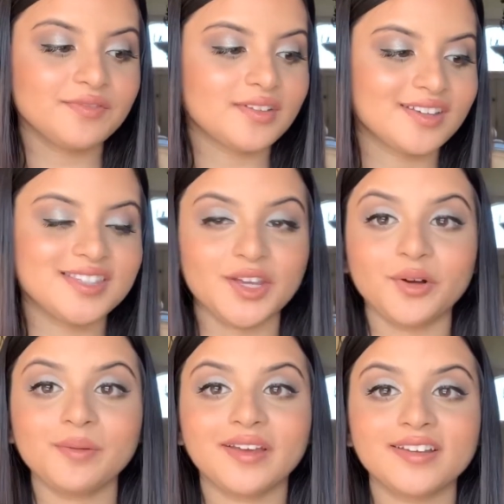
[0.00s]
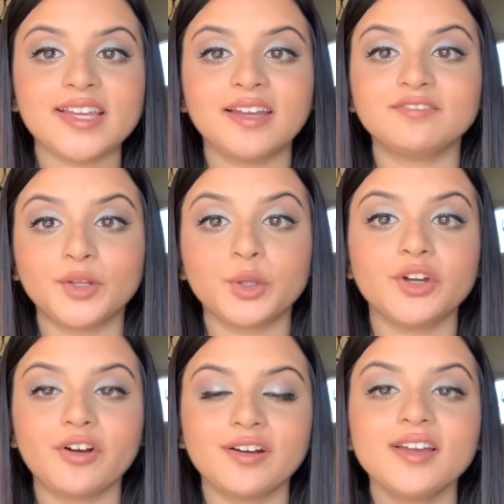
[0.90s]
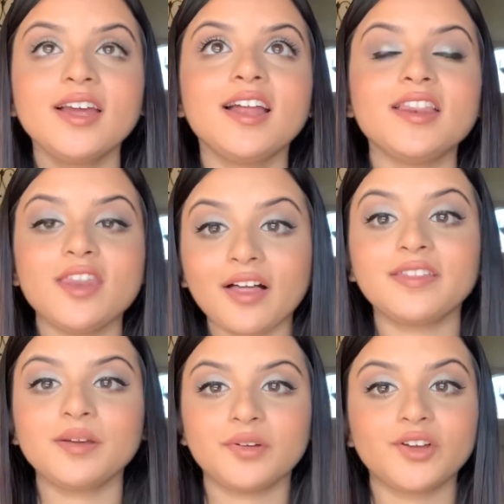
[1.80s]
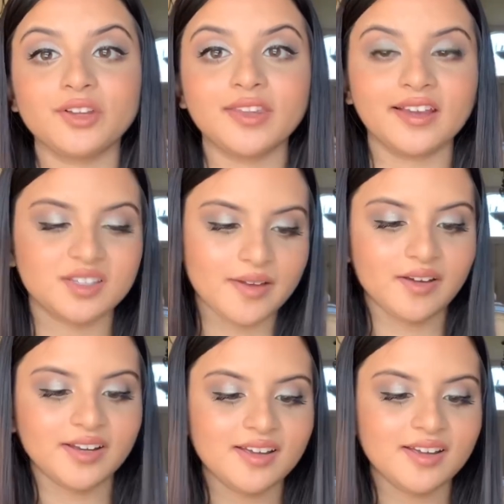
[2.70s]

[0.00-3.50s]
concealer because I have literally heard nothing but good things about it.